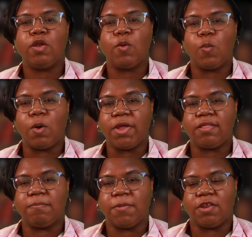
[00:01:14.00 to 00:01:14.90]
The
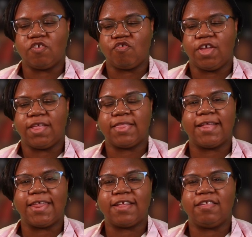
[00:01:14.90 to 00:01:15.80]
Women's Ministry is
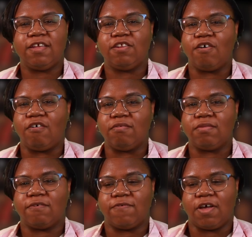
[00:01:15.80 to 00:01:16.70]
collecting
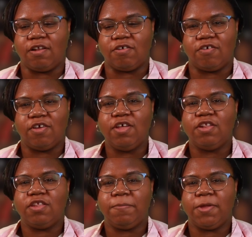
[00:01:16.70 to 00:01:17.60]
dolls of color
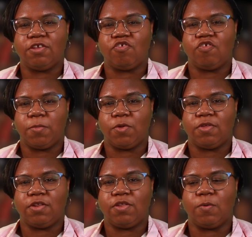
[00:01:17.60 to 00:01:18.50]
to be
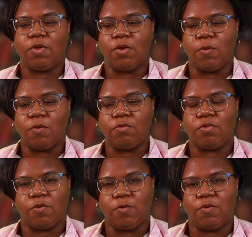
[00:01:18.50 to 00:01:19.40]
distributed to a local
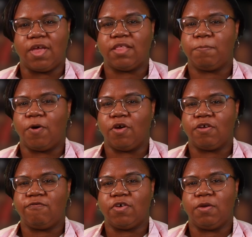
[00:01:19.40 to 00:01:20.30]
school as part
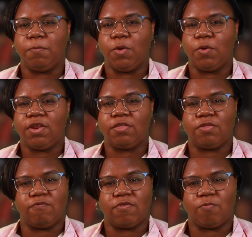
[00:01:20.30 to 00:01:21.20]
of a community
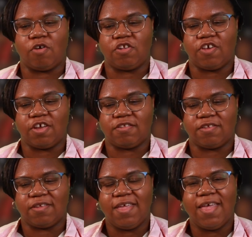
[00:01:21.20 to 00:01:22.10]
service
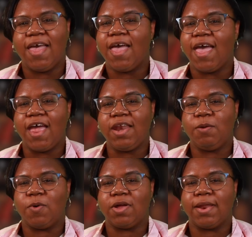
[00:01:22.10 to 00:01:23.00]
project.
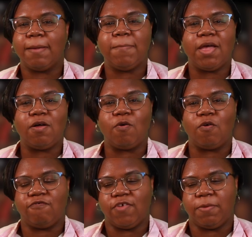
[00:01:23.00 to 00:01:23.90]
Anyone, male
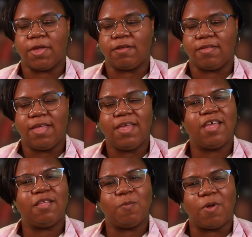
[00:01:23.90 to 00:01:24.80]
or female,
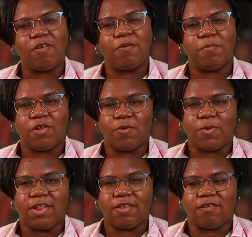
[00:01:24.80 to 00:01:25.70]
is welcome to
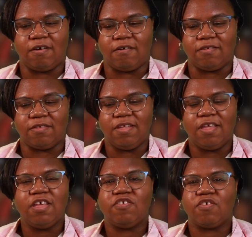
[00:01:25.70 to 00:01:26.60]
donate a doll.
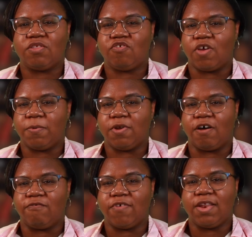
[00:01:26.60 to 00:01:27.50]
Just drop it
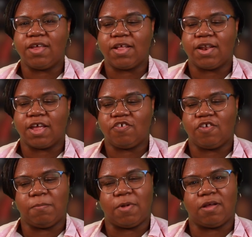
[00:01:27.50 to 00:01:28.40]
off in the
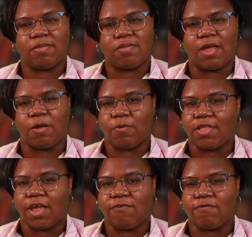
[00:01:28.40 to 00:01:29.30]
collection box
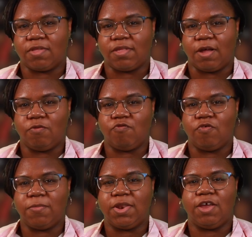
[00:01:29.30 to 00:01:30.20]
outside of the sound
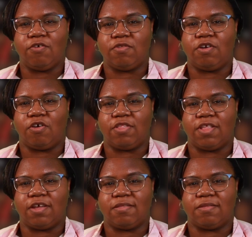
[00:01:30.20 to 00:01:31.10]
room near the
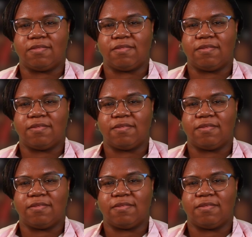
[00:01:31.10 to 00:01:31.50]
narthex.